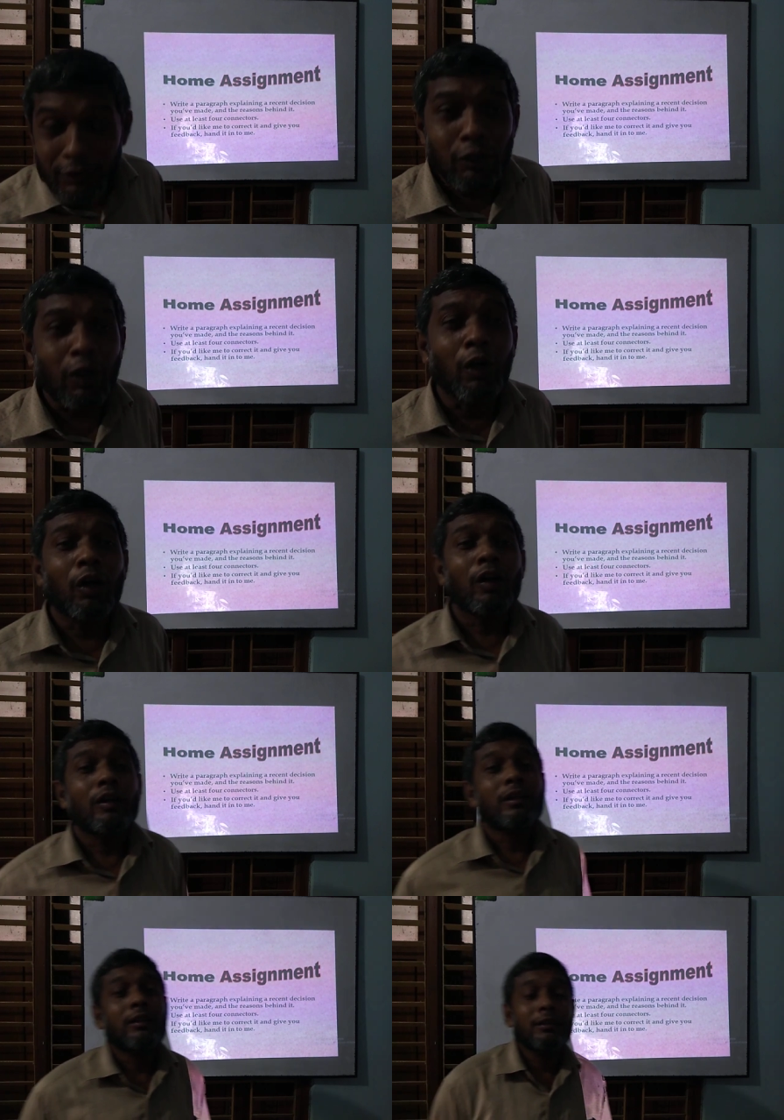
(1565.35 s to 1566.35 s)

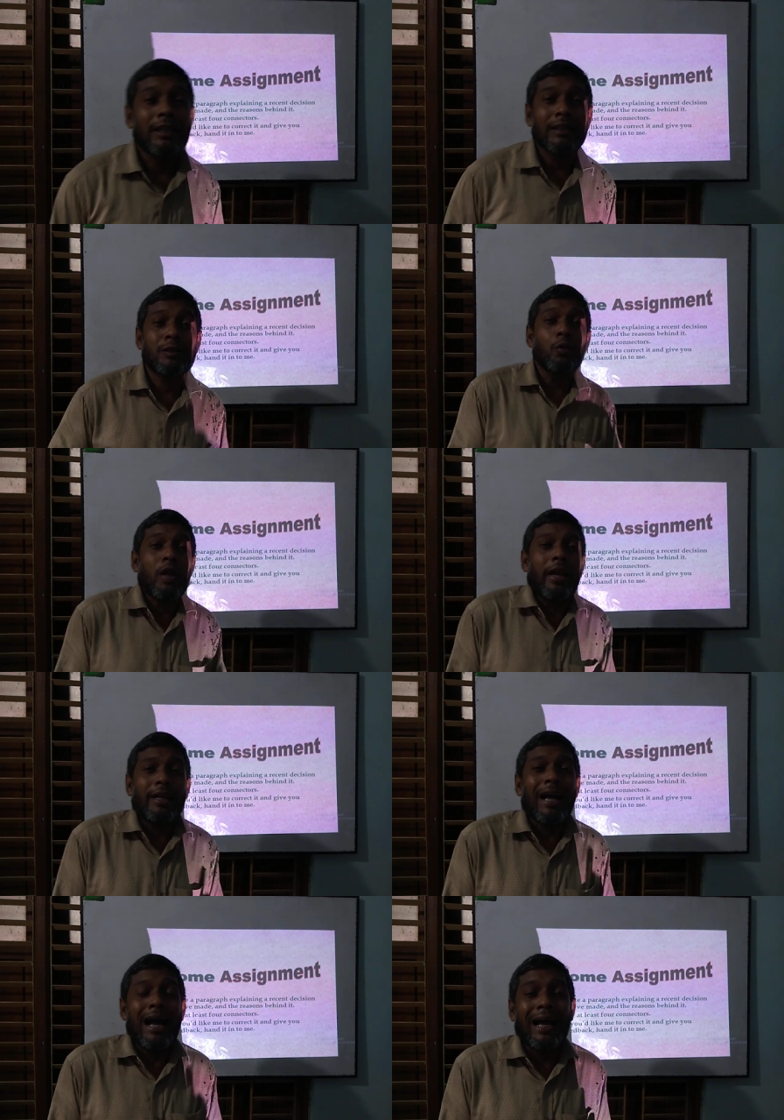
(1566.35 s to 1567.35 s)
so just
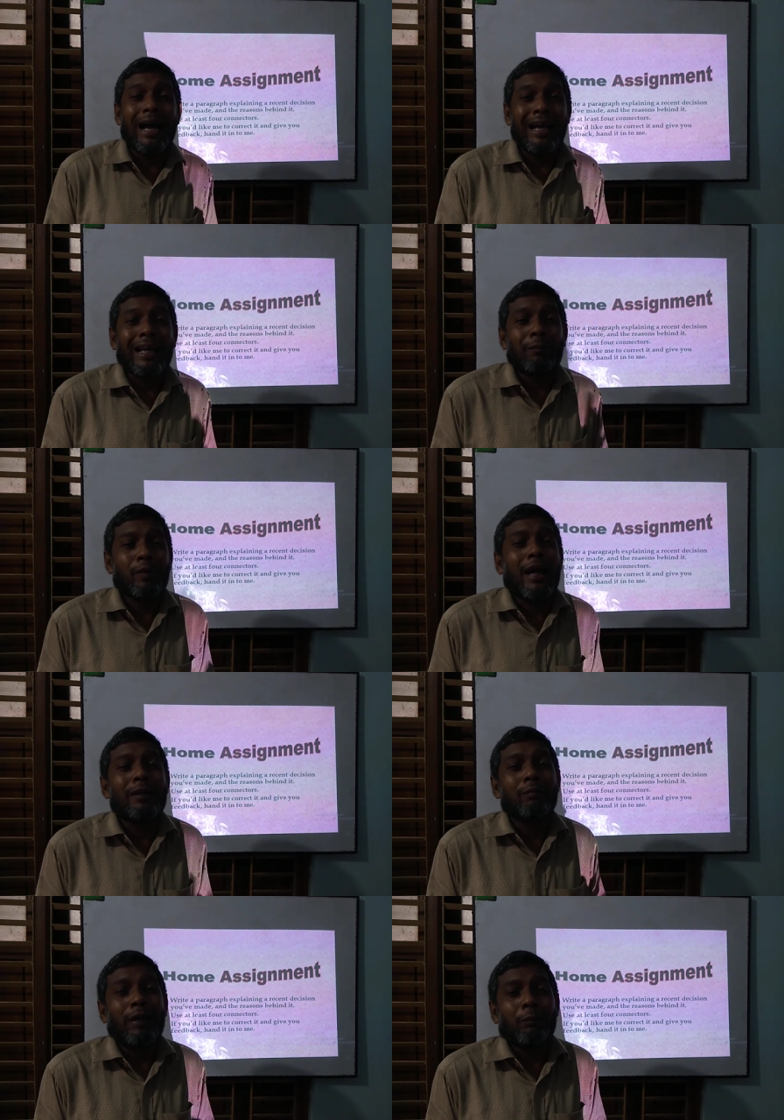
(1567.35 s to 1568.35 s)
today I have
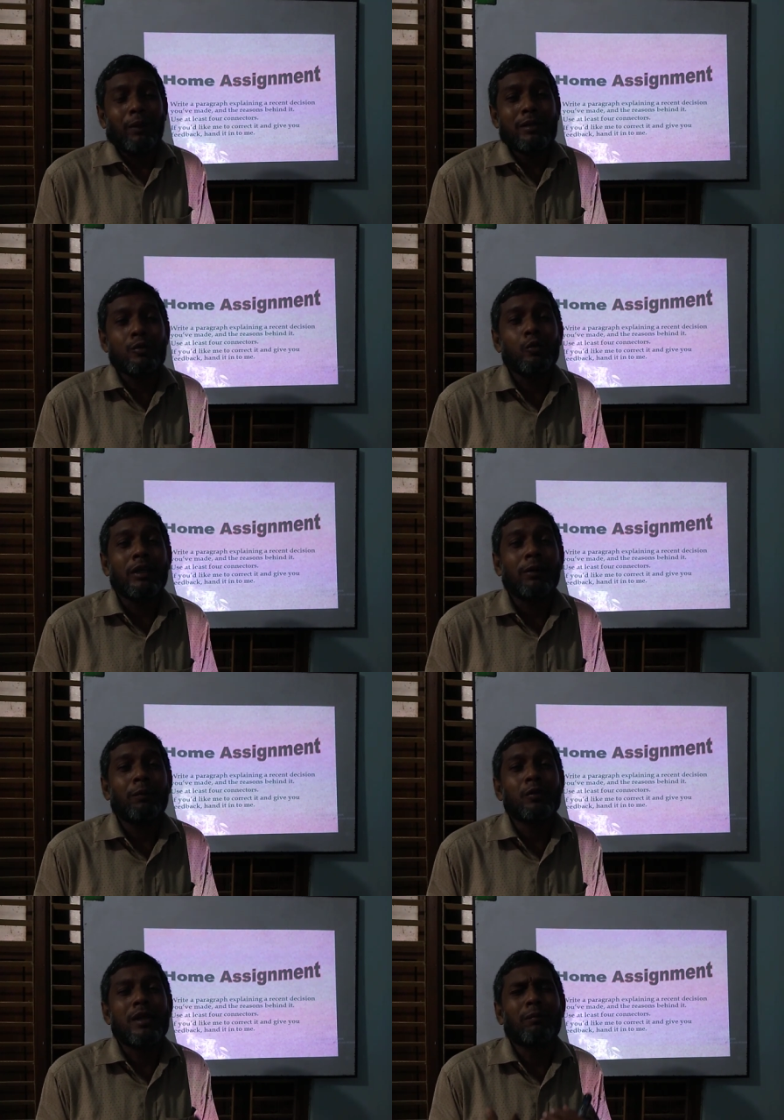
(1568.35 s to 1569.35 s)
tried my best to give
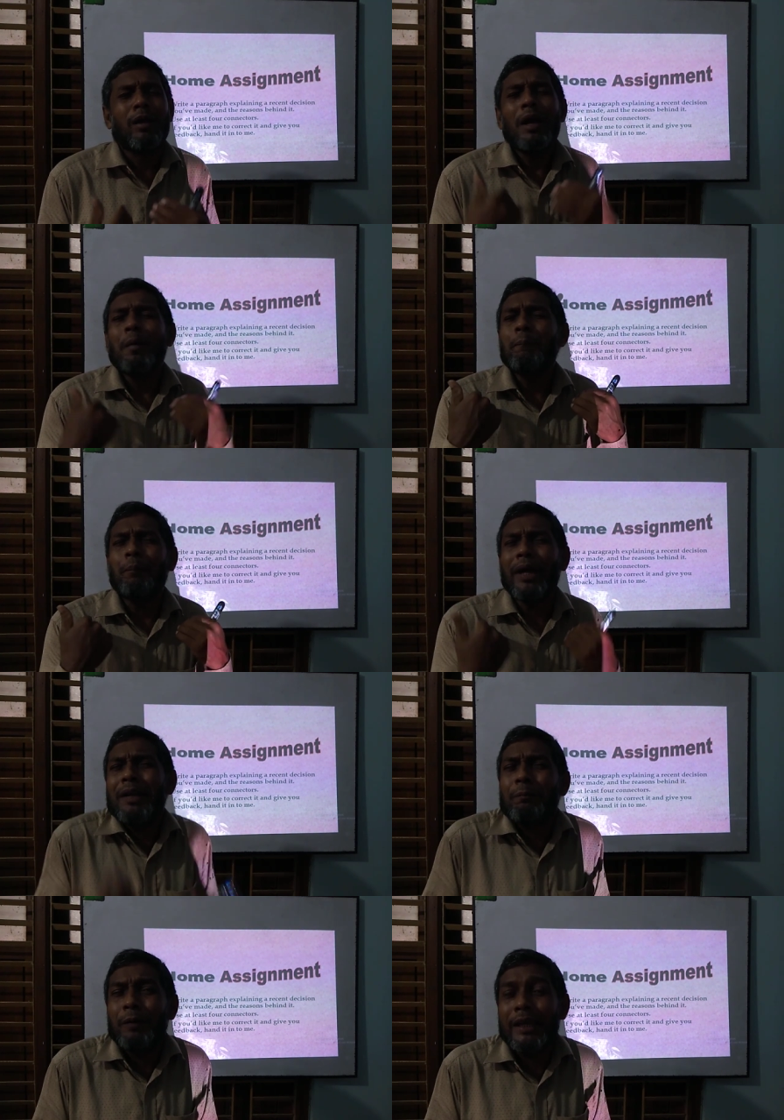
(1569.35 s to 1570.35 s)
you some
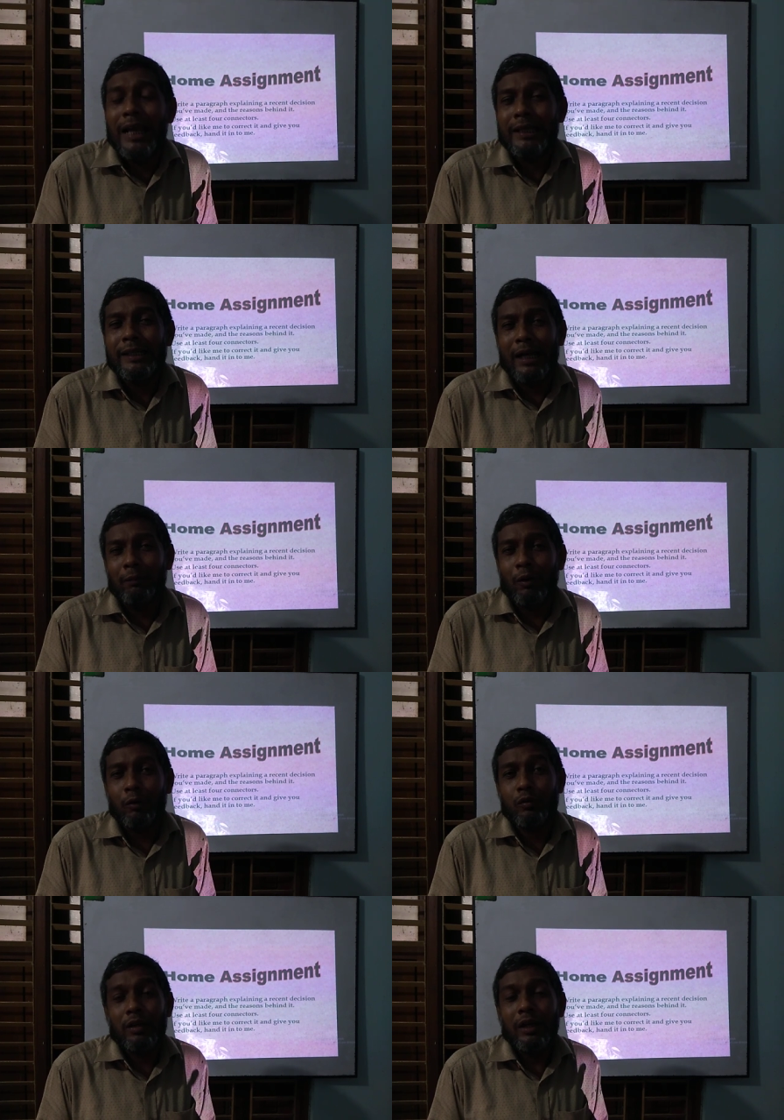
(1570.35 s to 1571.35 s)
very pretty idea
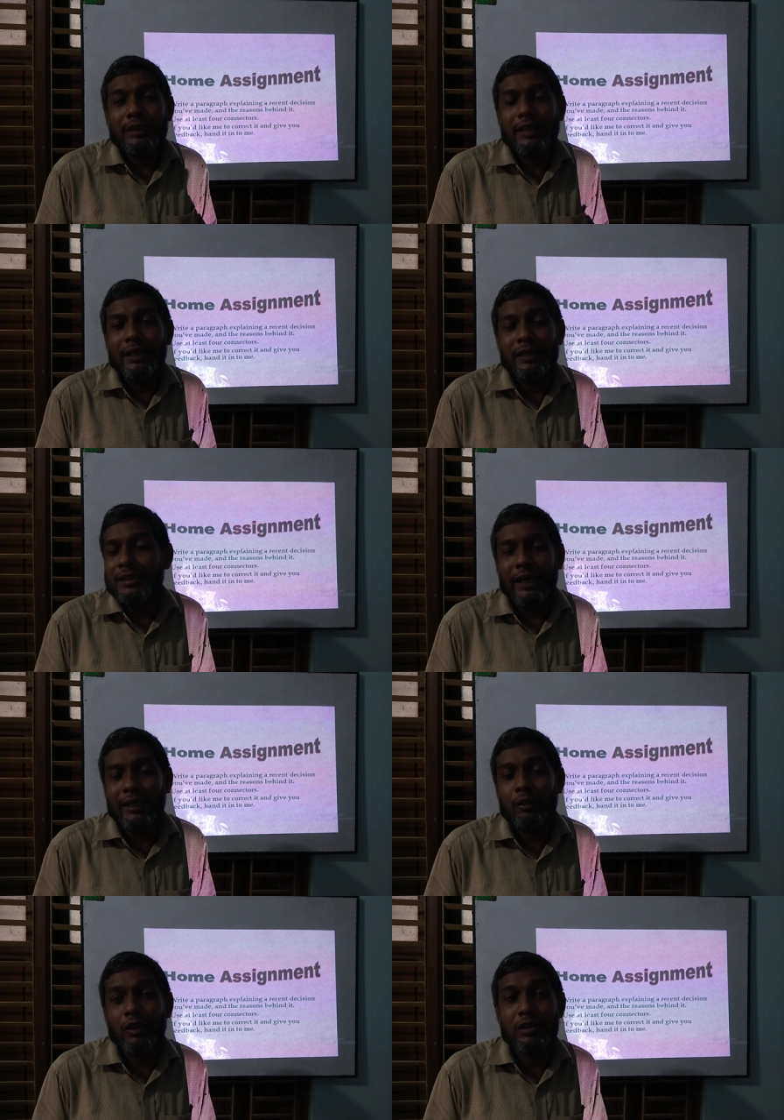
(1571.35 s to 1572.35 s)
about sentence
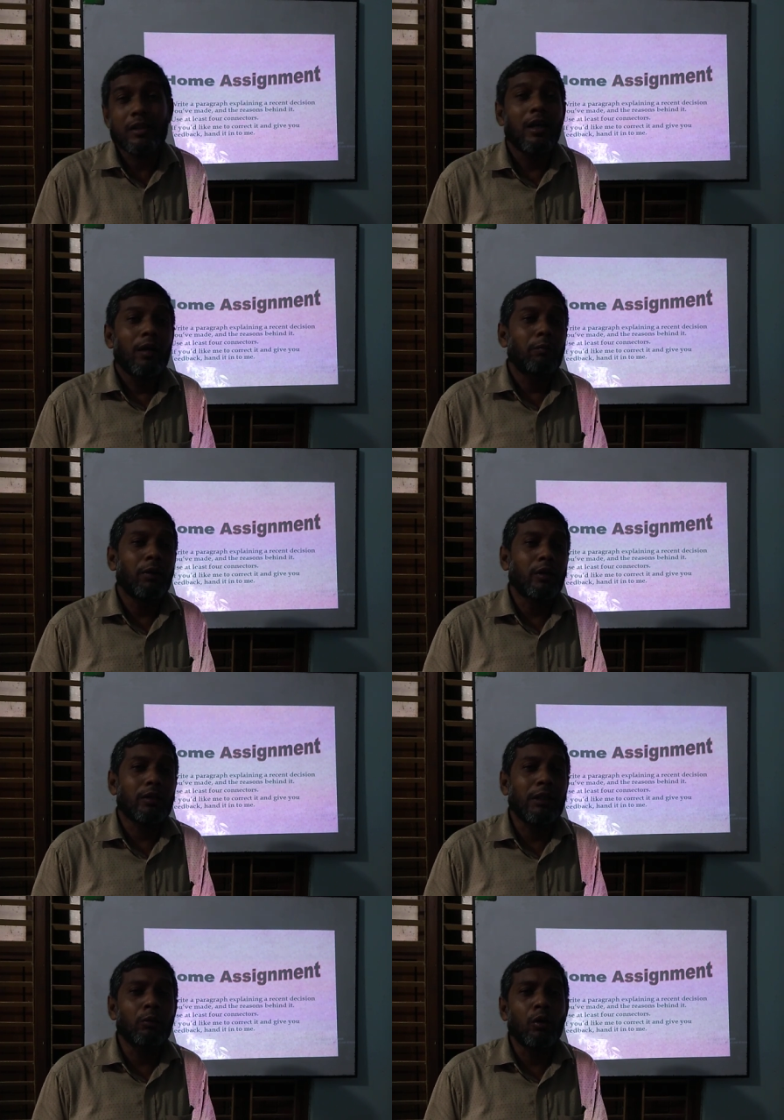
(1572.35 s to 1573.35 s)
connectors,
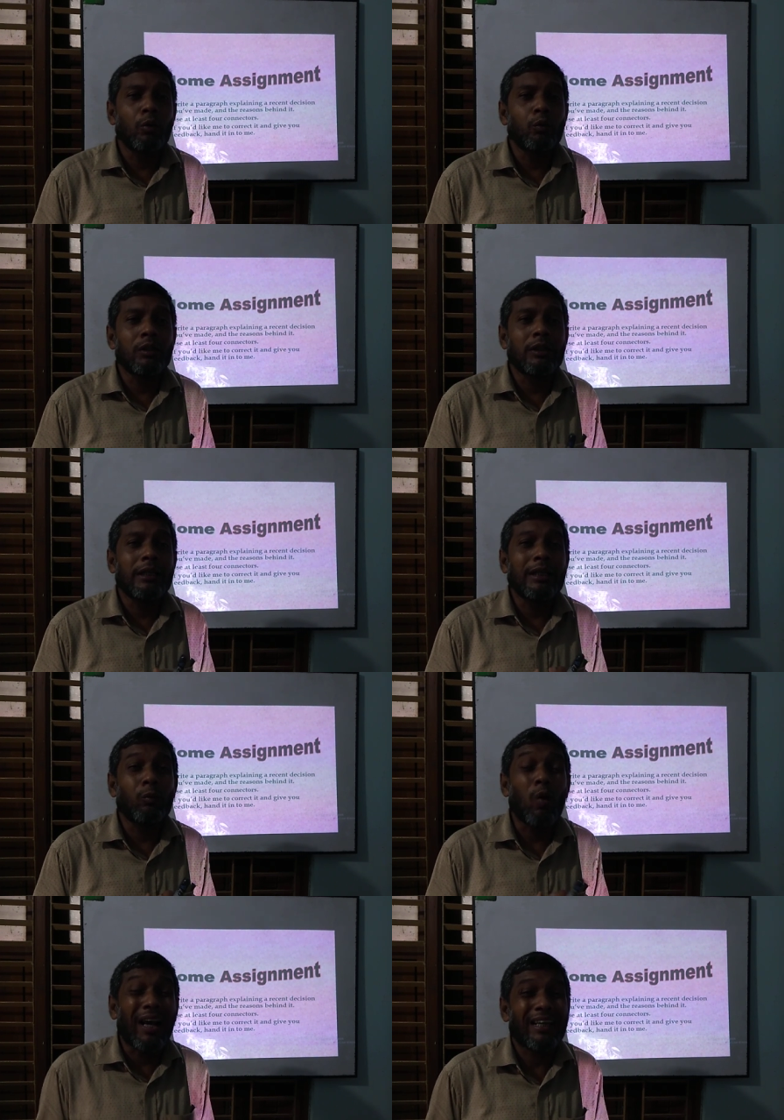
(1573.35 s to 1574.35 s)
because you know within
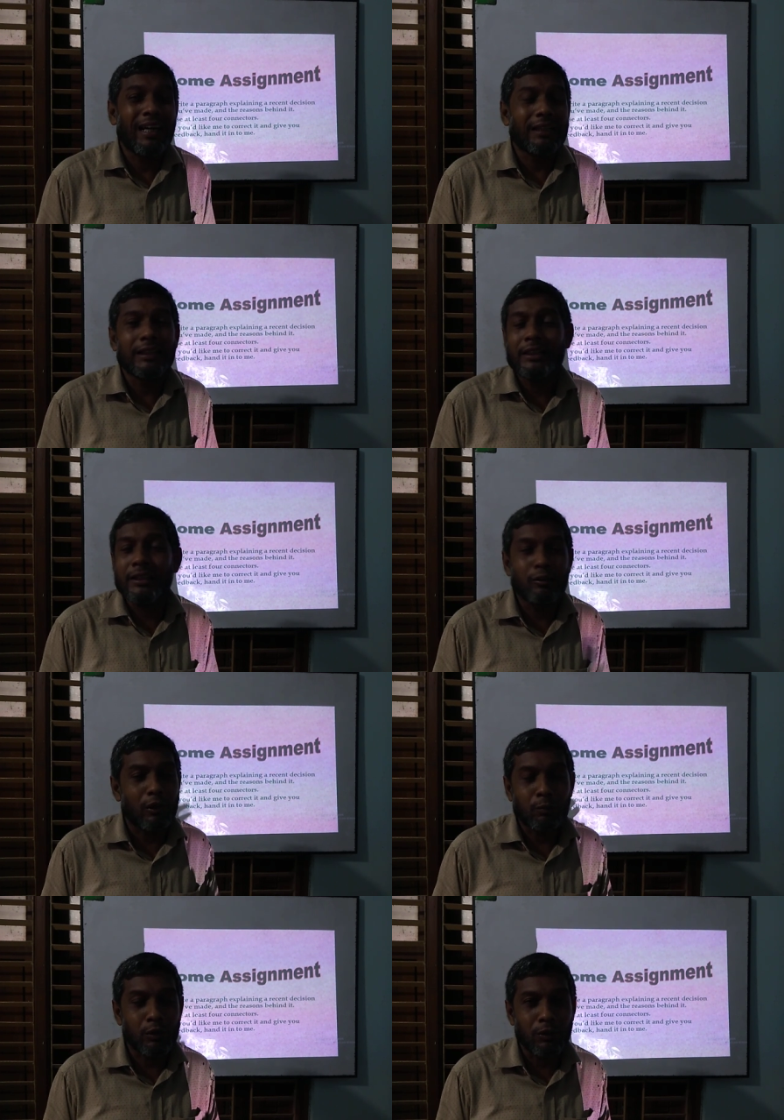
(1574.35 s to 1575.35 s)
one class it is
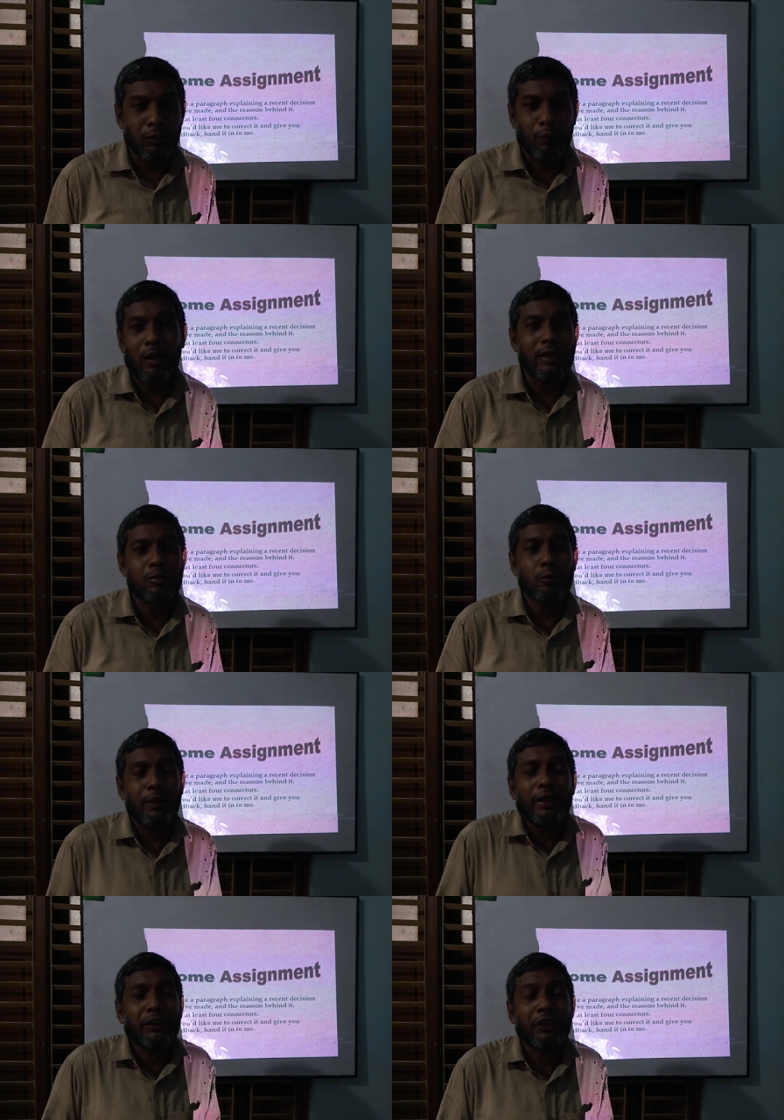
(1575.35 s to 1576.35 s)
not possible for us to
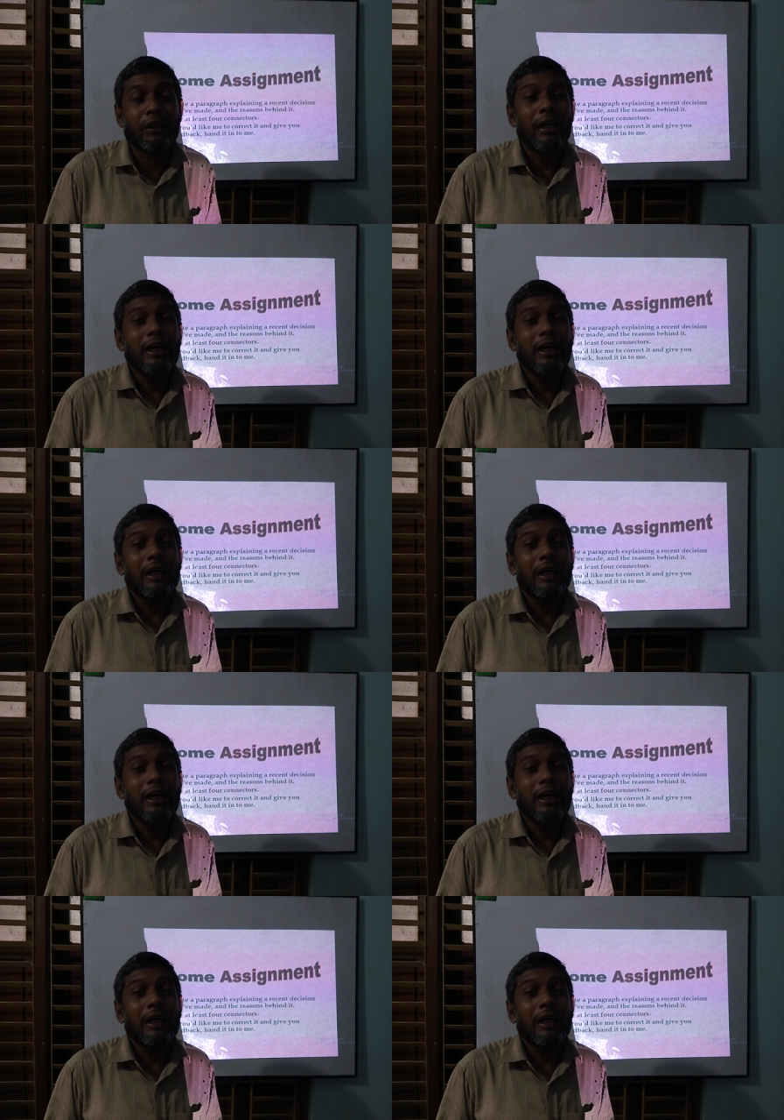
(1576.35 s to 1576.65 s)
finish it.